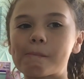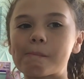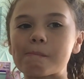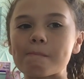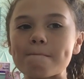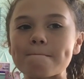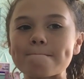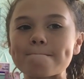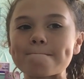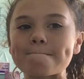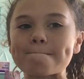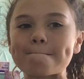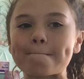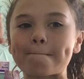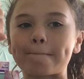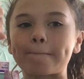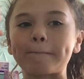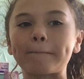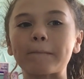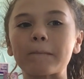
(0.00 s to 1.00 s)
Need your
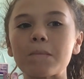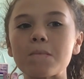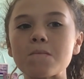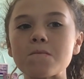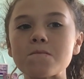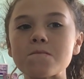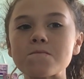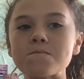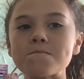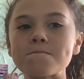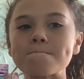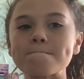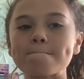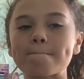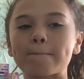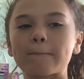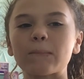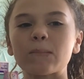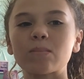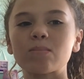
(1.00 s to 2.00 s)
skin's very dark.
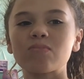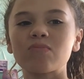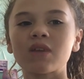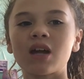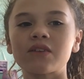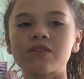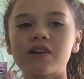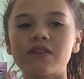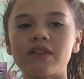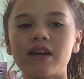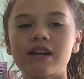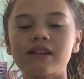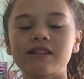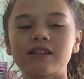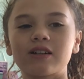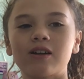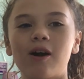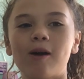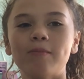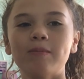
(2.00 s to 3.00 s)
I'll take that
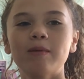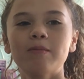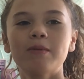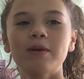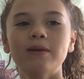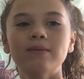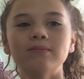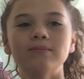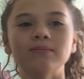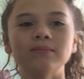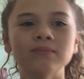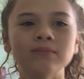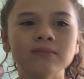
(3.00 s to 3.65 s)
as a compliment.